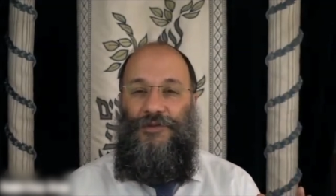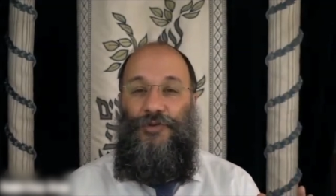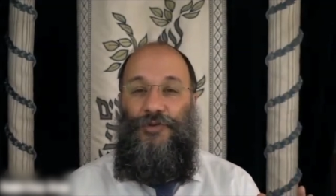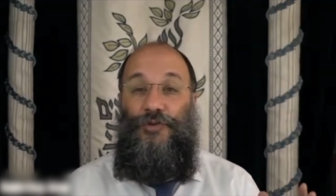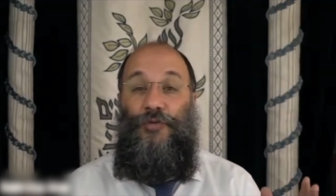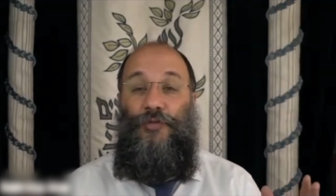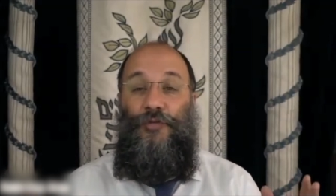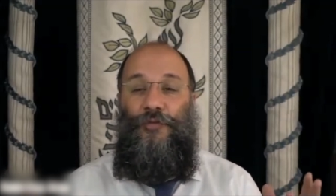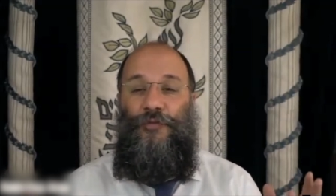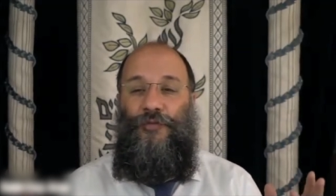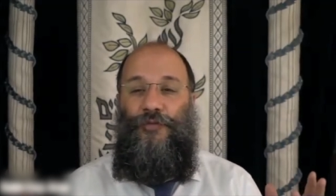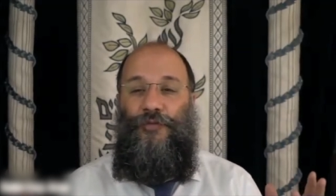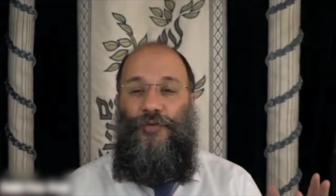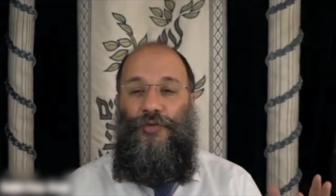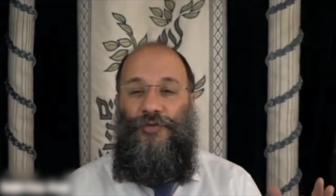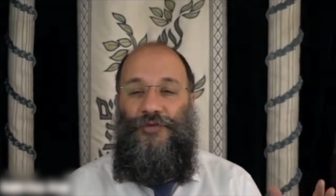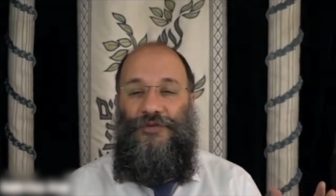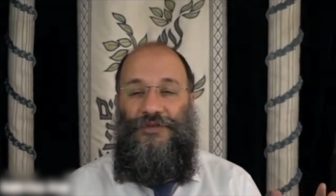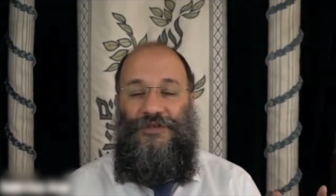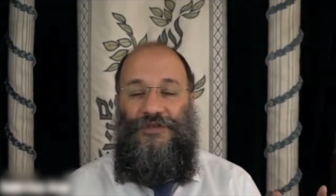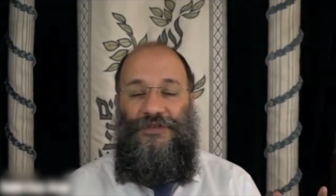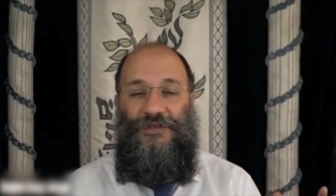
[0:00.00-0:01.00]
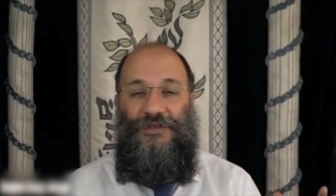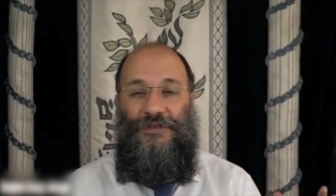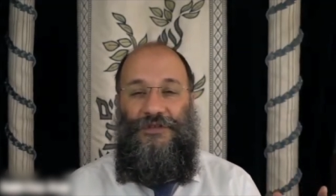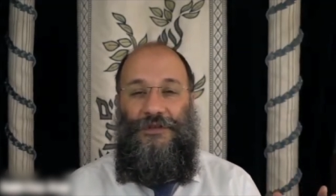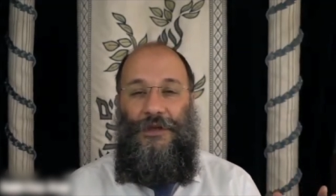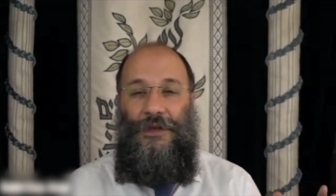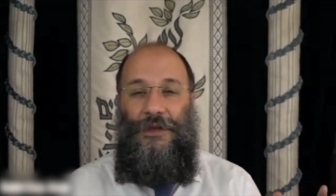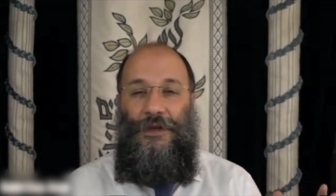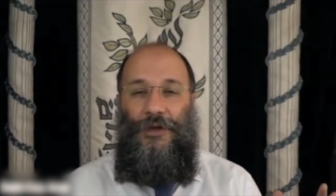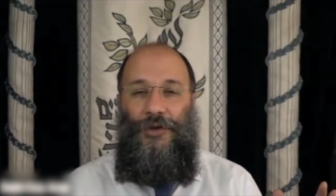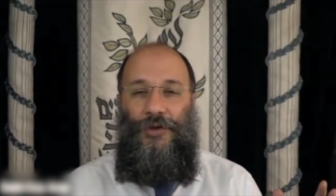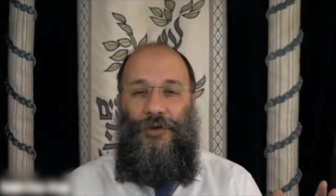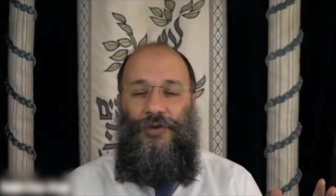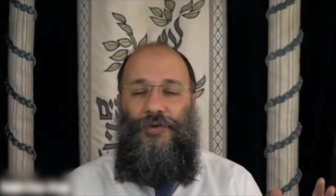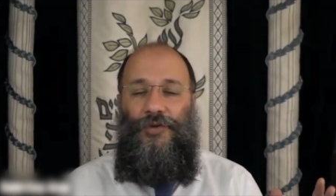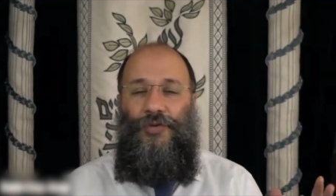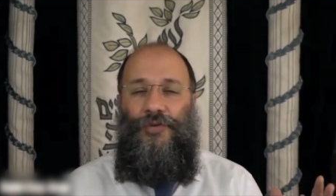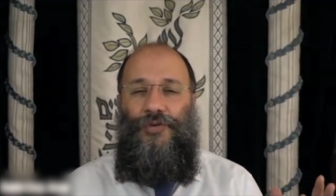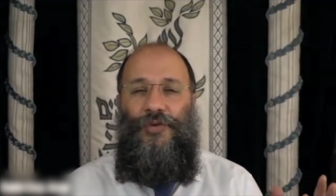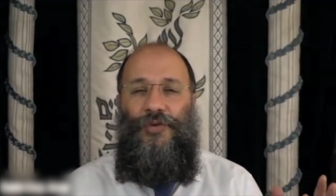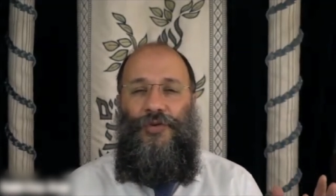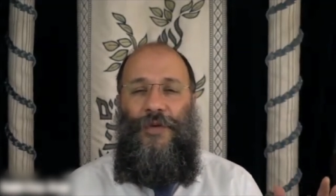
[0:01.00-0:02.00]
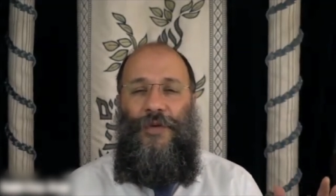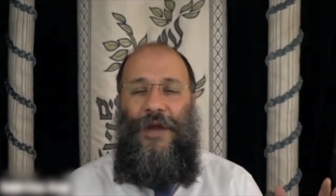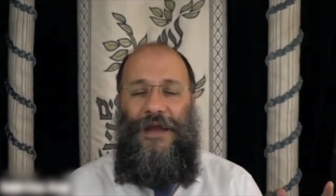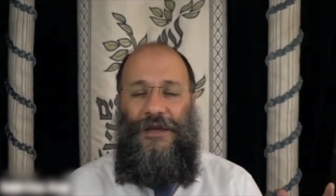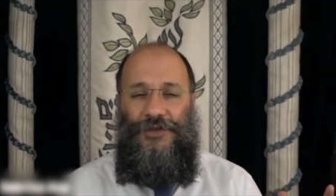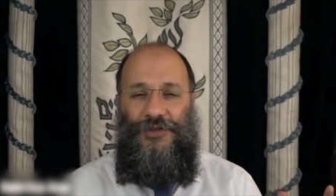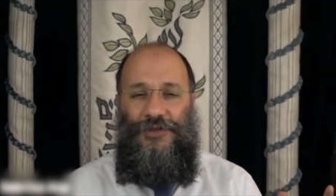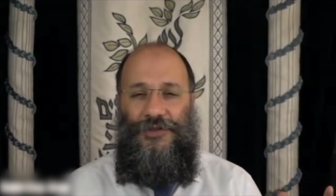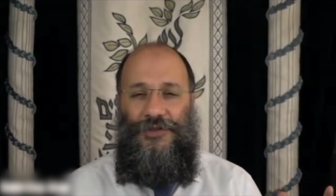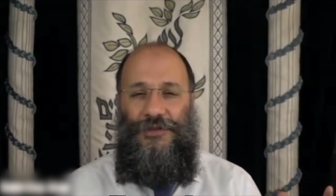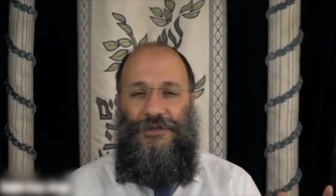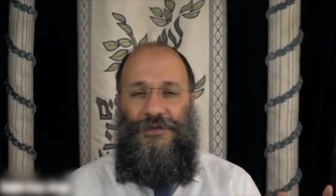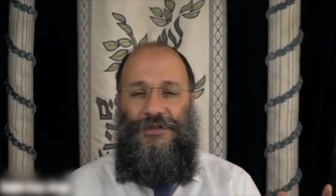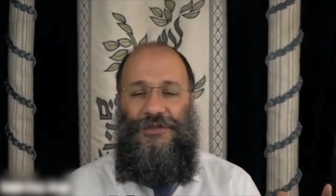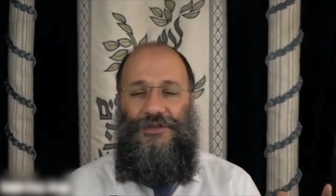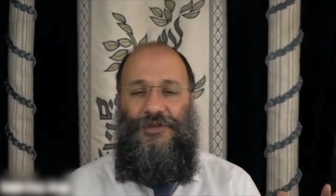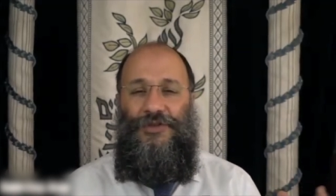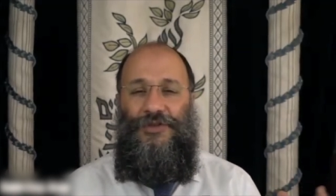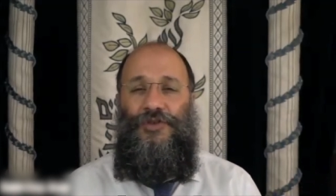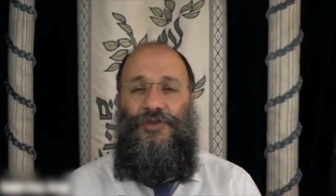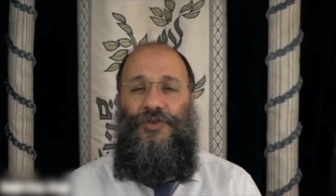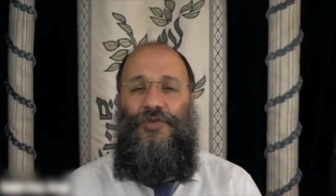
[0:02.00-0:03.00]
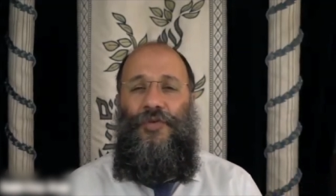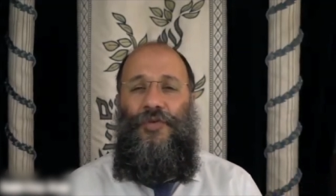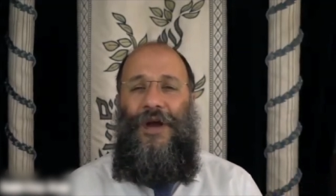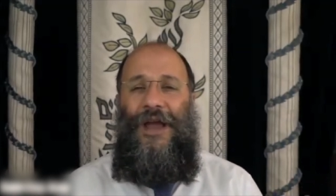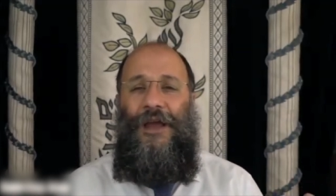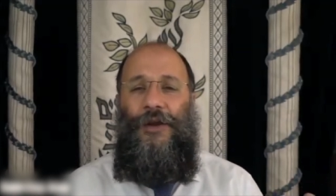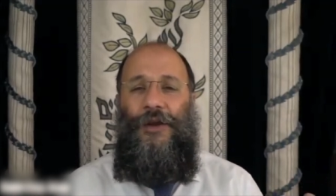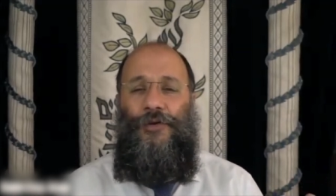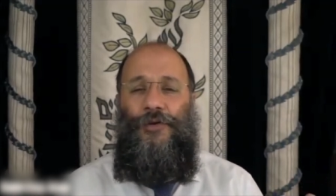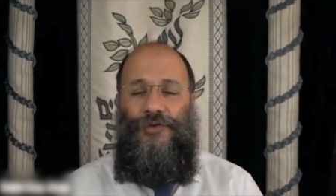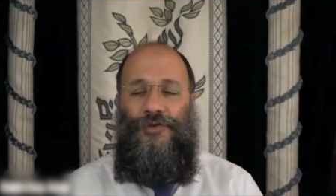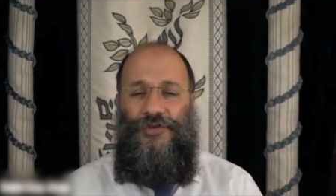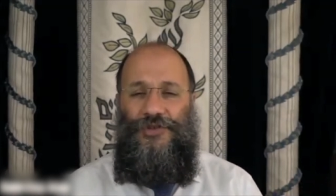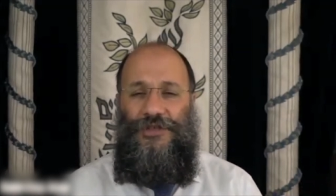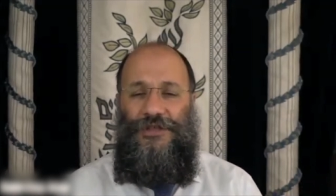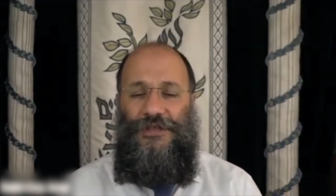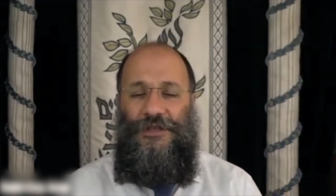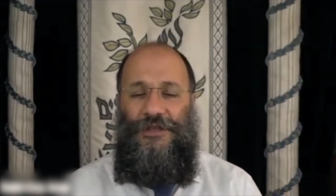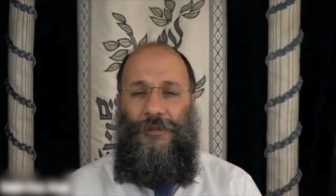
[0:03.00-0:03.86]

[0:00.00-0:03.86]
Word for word: new fruits, new directions, new energy.